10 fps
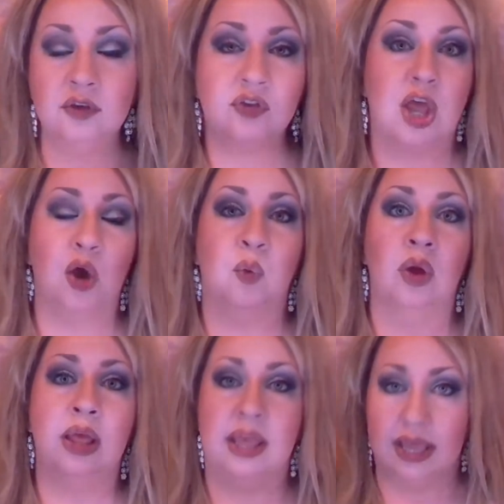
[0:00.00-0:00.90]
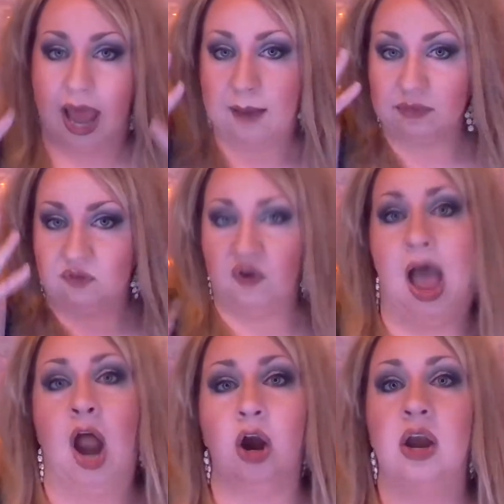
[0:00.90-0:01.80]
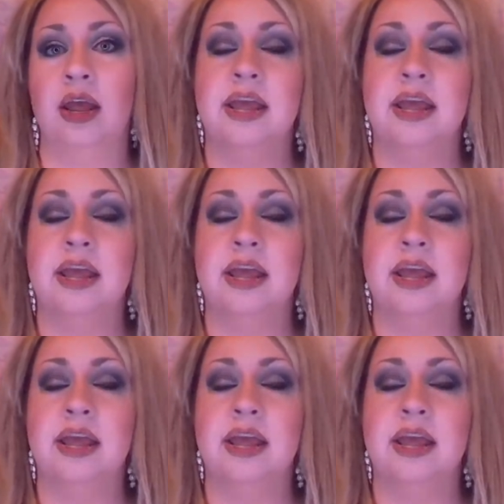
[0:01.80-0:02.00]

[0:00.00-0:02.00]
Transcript: So, and I'm the fire.